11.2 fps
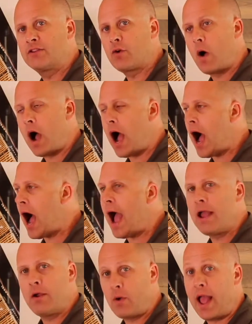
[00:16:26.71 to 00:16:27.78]
so
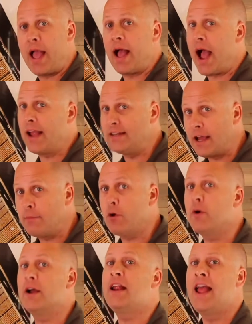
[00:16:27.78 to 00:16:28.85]
I
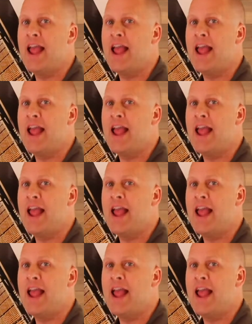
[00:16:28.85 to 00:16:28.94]
demo it,